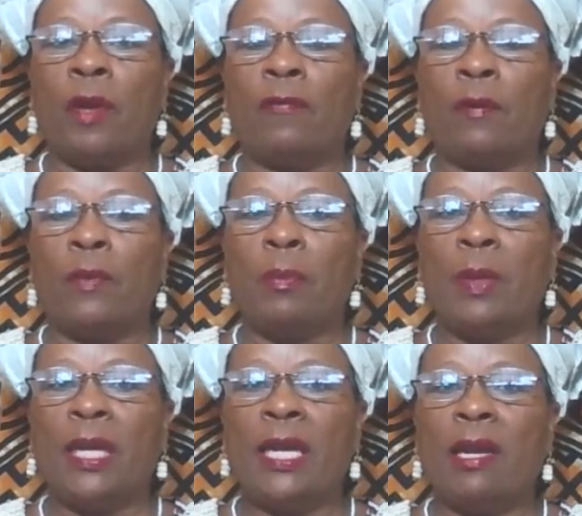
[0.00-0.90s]
from the
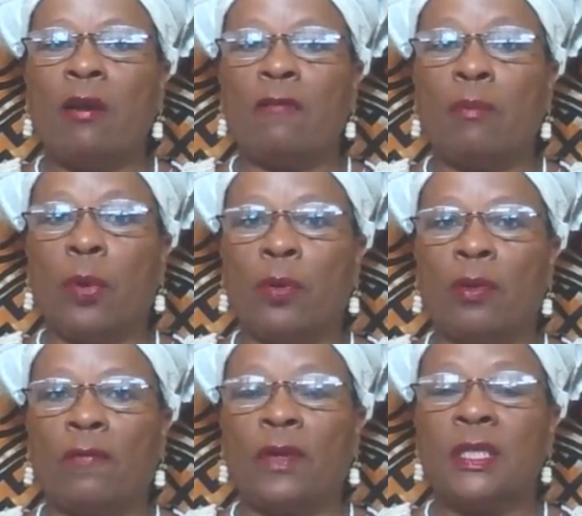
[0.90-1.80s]
beginning of birth,
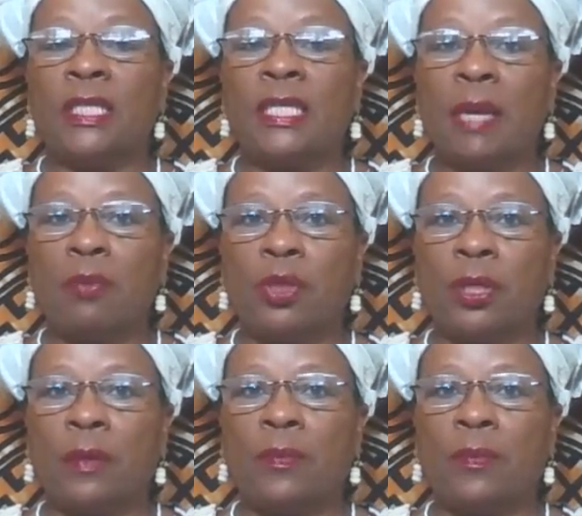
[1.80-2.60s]
of conception,